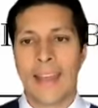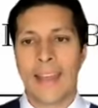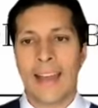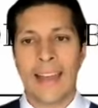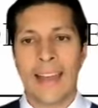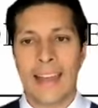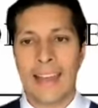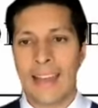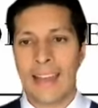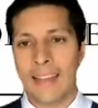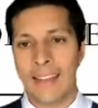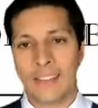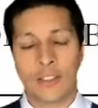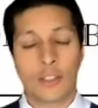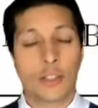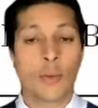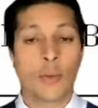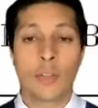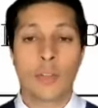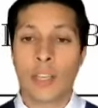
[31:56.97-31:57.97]
I had
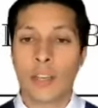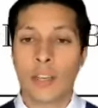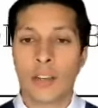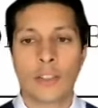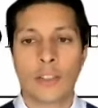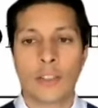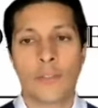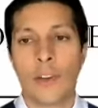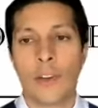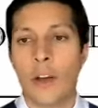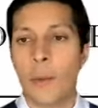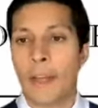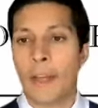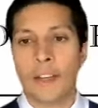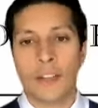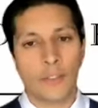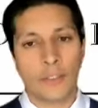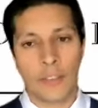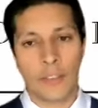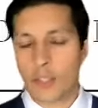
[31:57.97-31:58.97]
2 years of all my
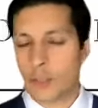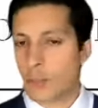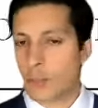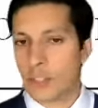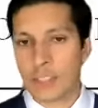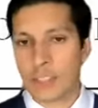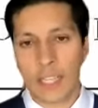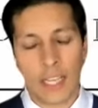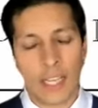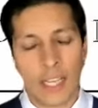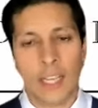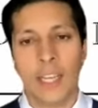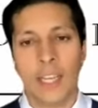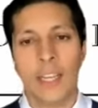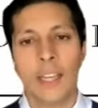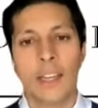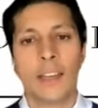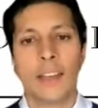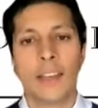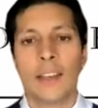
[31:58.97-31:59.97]
individuals
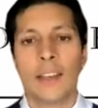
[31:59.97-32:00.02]
getting